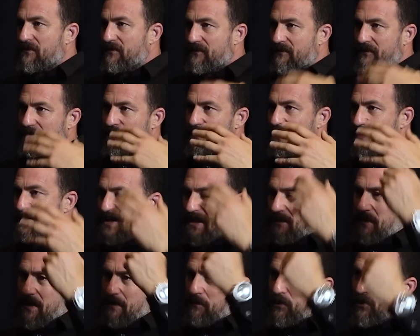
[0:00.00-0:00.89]
of, it's
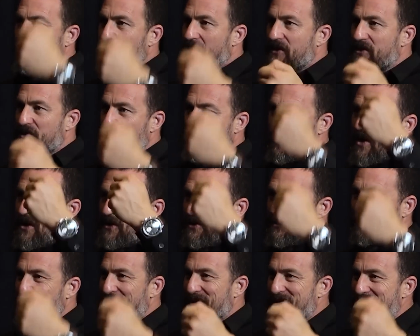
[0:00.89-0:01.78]
like being pulled
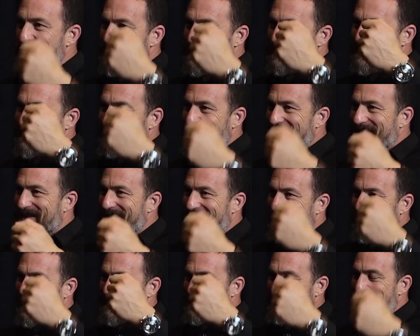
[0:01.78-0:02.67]
underwater a little bit in the
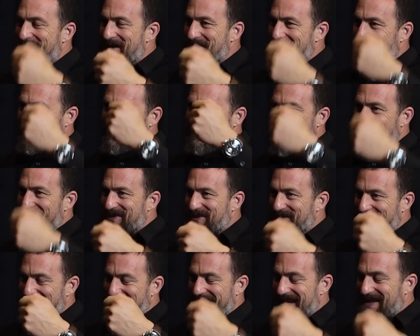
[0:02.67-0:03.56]
autonomic
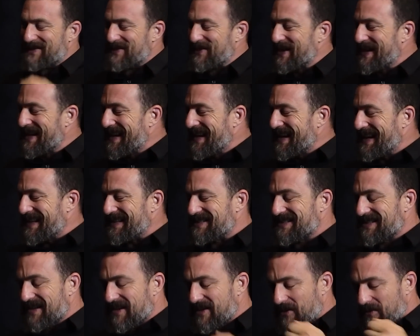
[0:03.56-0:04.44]
arousal sense.
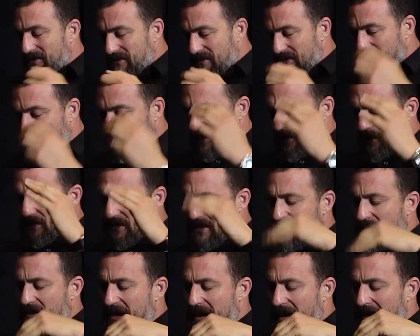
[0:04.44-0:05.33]
It's, you're closing
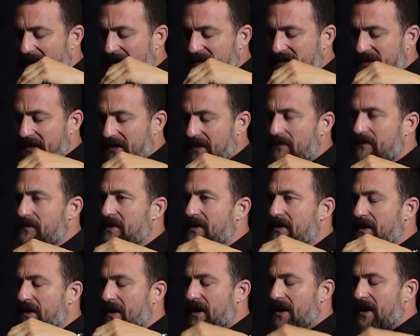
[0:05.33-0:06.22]
your eyes, I
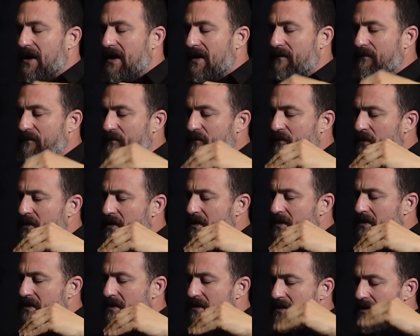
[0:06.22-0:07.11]
mean,
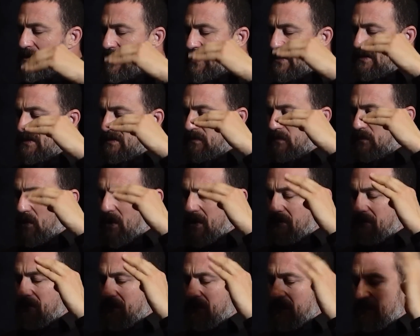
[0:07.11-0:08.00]
is
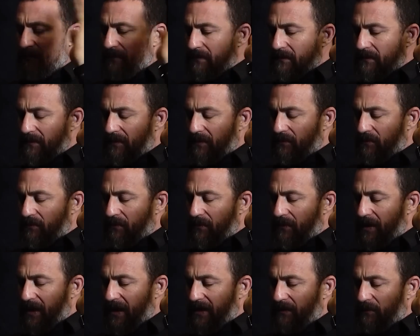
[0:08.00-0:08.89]
one,
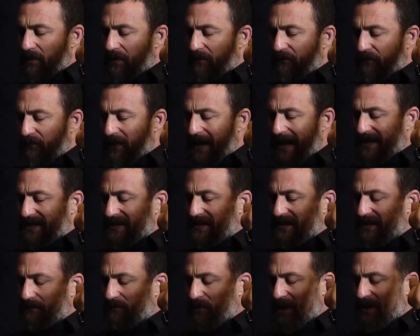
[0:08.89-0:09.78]
it
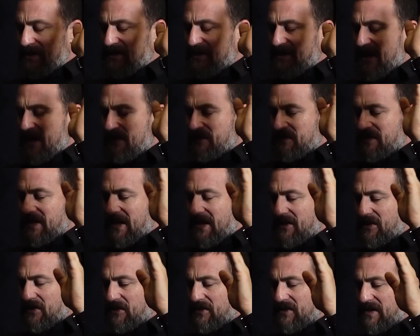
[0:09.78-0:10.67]
reflects the brainstem
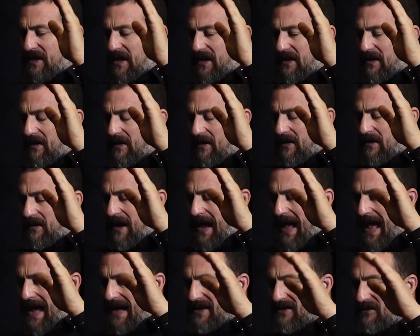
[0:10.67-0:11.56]
centers that are
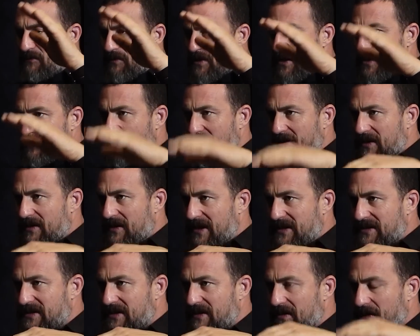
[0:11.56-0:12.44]
active becoming
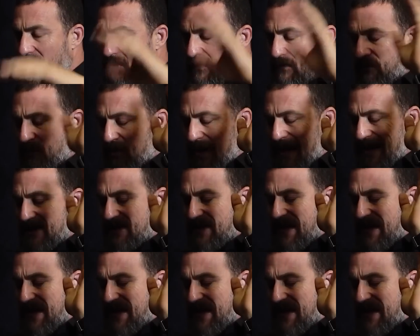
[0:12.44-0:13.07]
less, or for